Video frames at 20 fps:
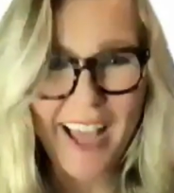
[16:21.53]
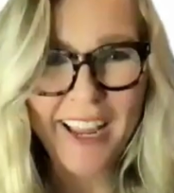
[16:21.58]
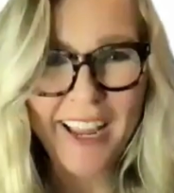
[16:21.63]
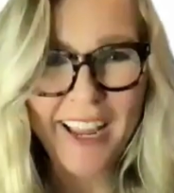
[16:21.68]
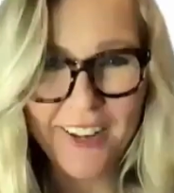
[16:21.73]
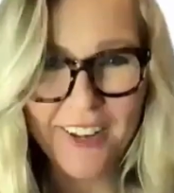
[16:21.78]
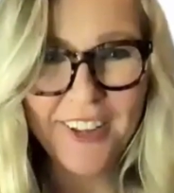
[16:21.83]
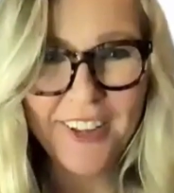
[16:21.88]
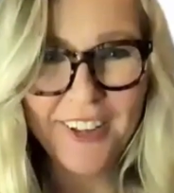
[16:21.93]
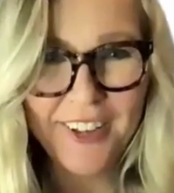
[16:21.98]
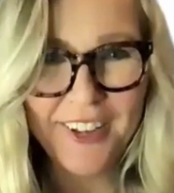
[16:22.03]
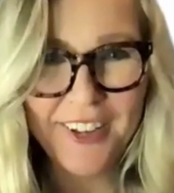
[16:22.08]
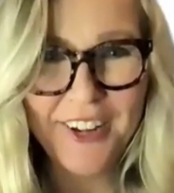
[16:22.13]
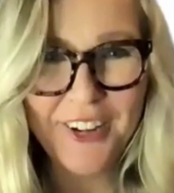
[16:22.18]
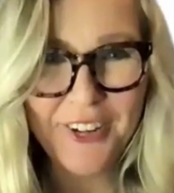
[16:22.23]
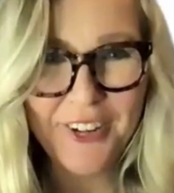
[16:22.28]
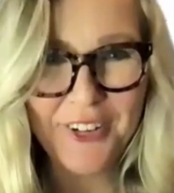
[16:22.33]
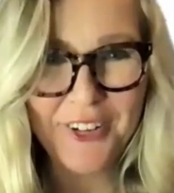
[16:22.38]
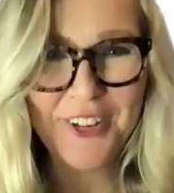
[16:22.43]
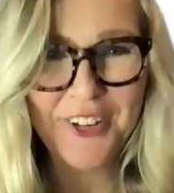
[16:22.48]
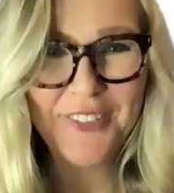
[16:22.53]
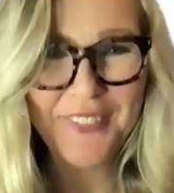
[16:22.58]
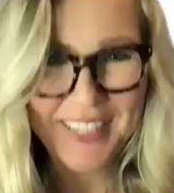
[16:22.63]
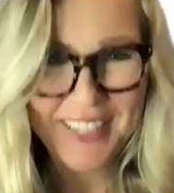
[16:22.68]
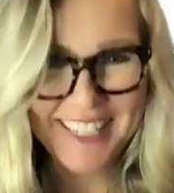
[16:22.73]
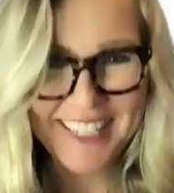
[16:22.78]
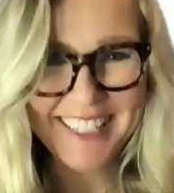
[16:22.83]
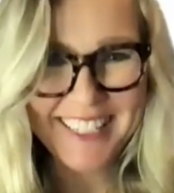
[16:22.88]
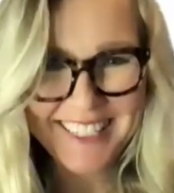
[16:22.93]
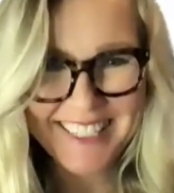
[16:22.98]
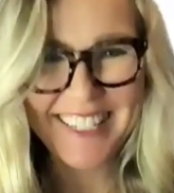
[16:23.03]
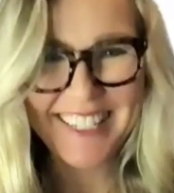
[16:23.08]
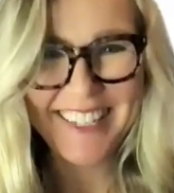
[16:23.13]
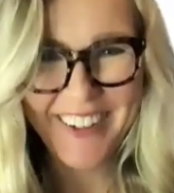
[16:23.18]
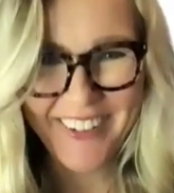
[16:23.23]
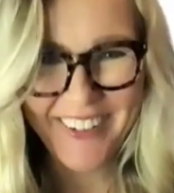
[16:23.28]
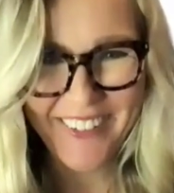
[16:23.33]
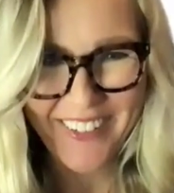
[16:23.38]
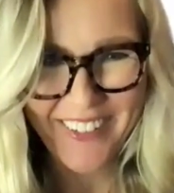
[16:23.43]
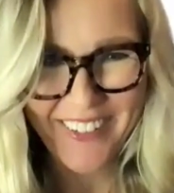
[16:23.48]
kind of unheard of. It is
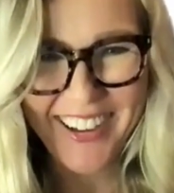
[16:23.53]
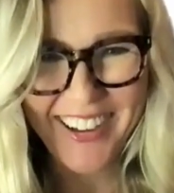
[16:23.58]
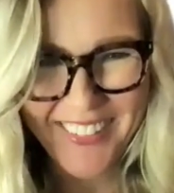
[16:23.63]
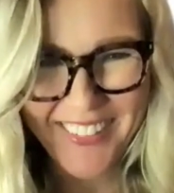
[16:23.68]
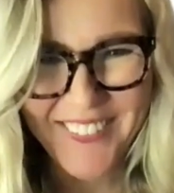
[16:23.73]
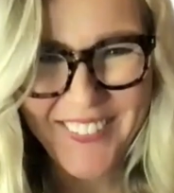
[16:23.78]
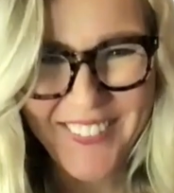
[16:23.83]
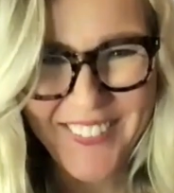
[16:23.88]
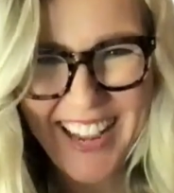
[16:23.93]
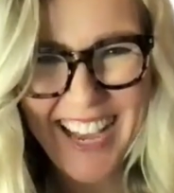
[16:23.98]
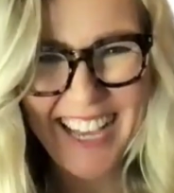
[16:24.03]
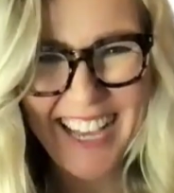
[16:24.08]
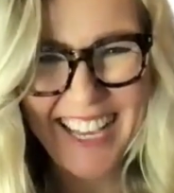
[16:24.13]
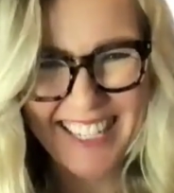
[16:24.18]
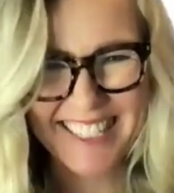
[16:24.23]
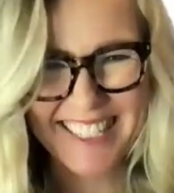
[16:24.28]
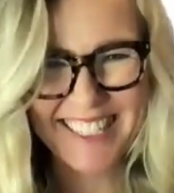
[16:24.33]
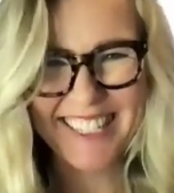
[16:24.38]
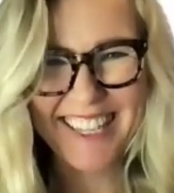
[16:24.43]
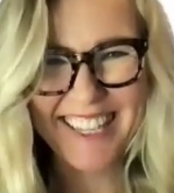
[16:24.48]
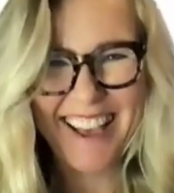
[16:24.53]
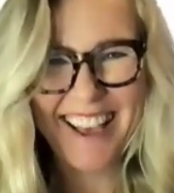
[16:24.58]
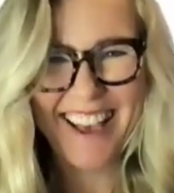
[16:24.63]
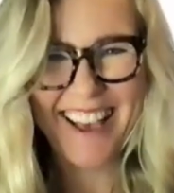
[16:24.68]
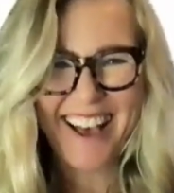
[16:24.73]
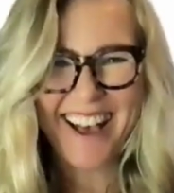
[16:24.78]
unheard of. Yes.